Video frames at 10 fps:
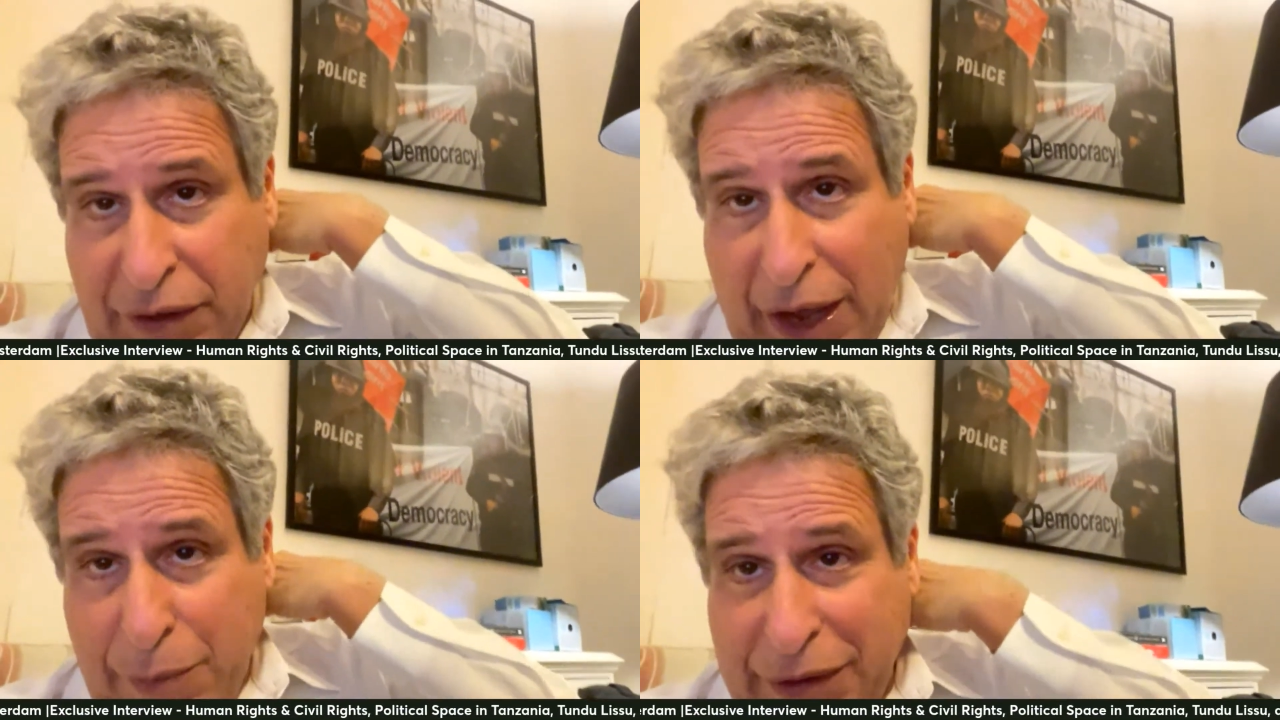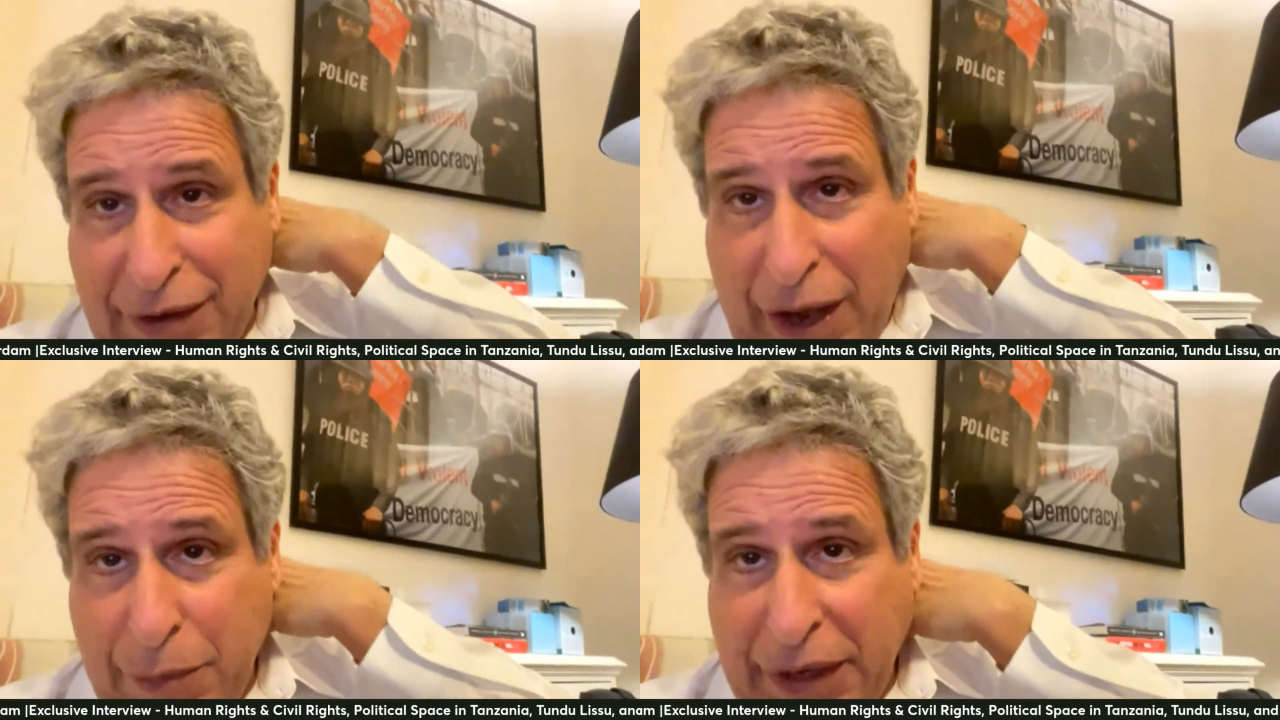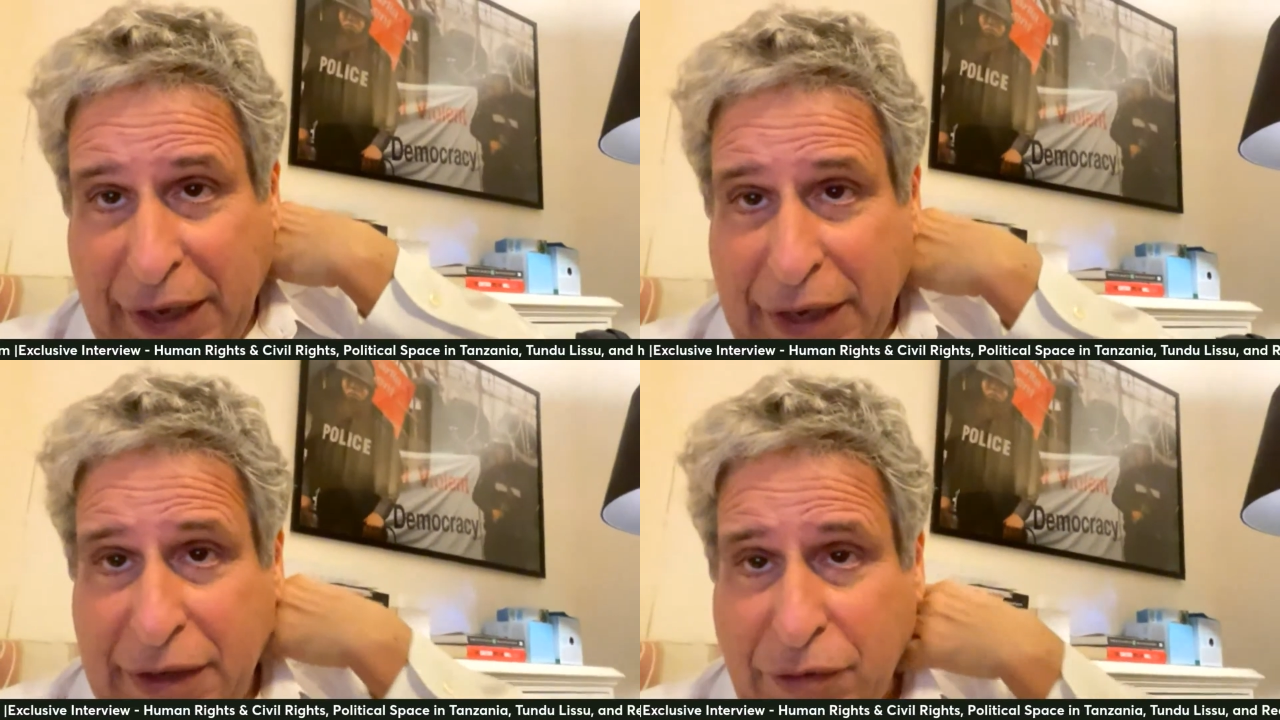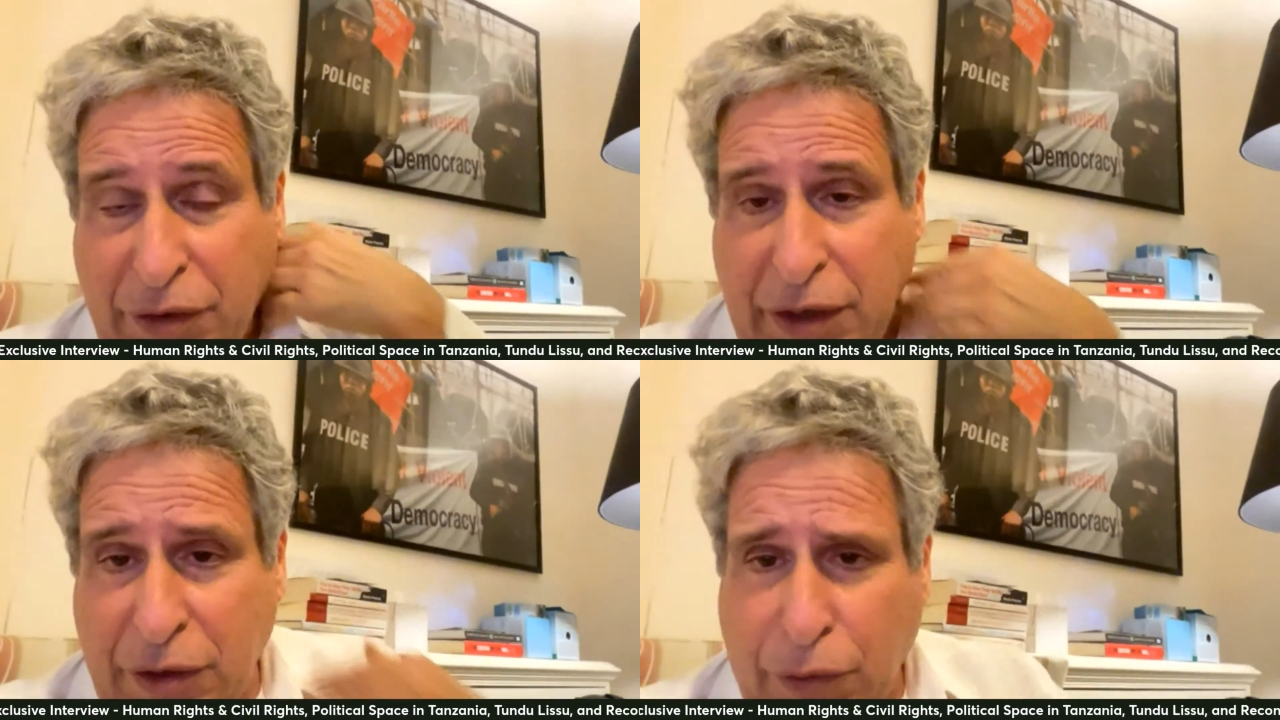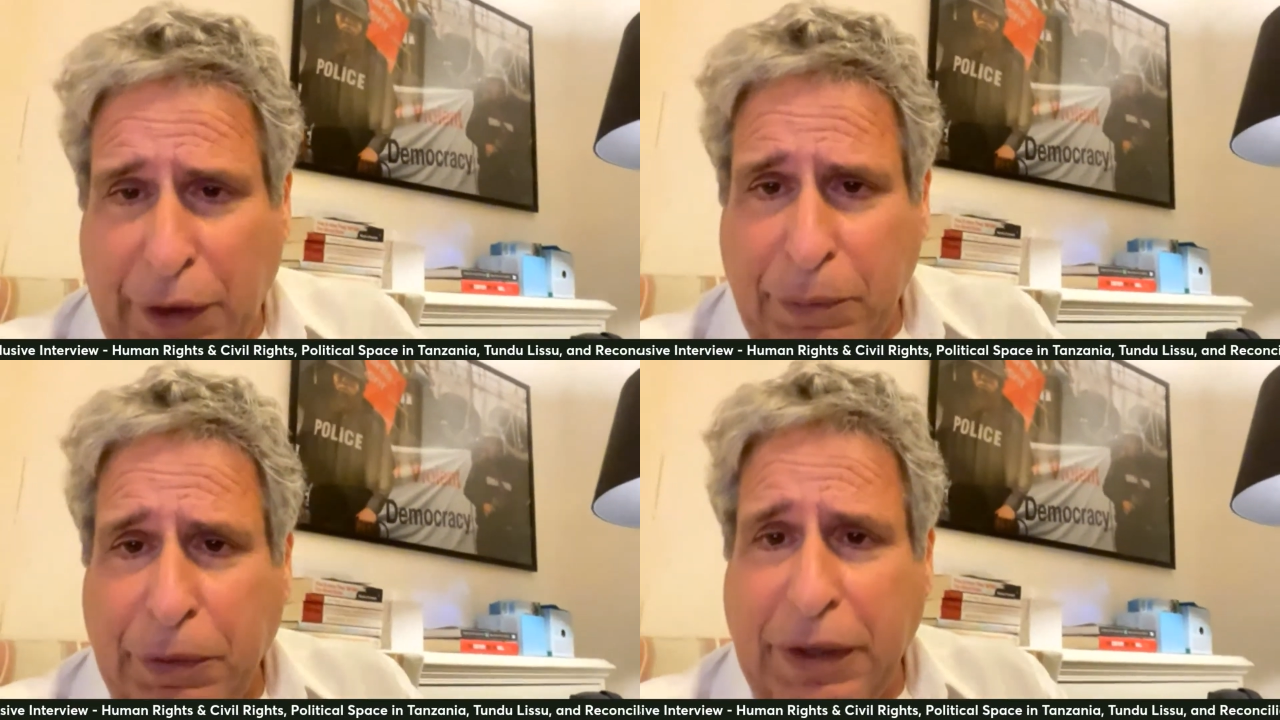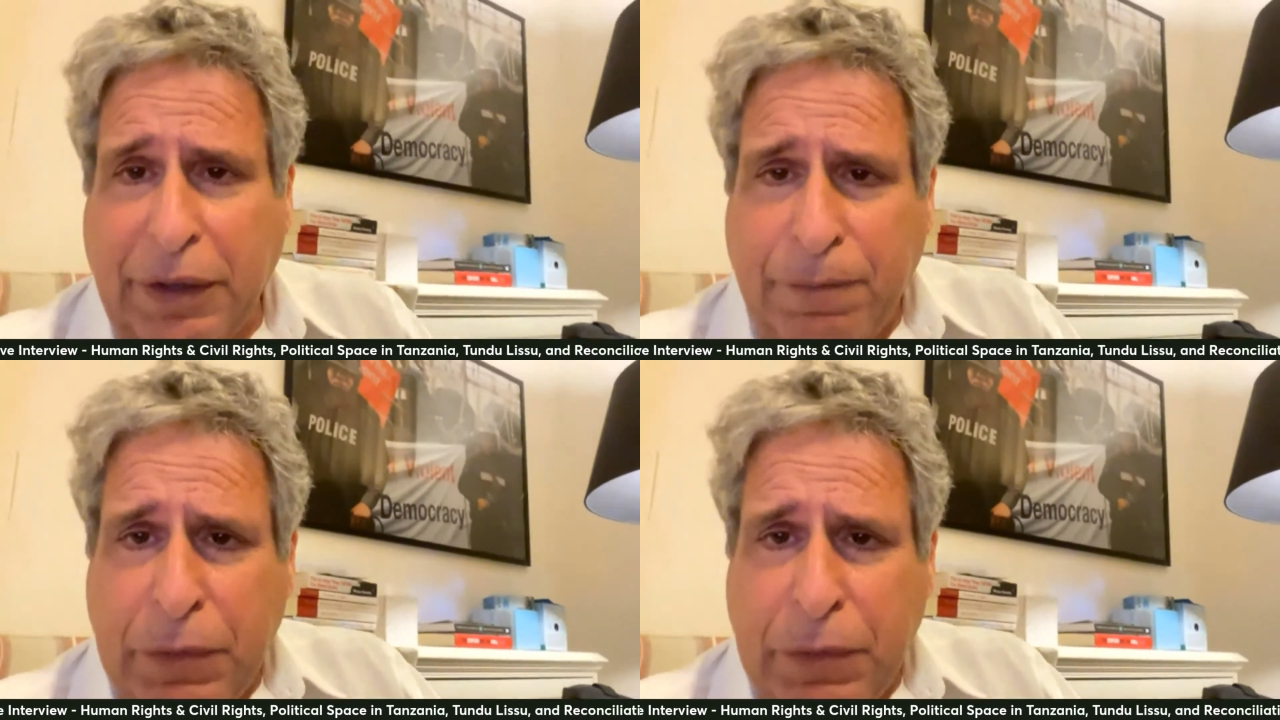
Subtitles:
time and time again, he's an incredibly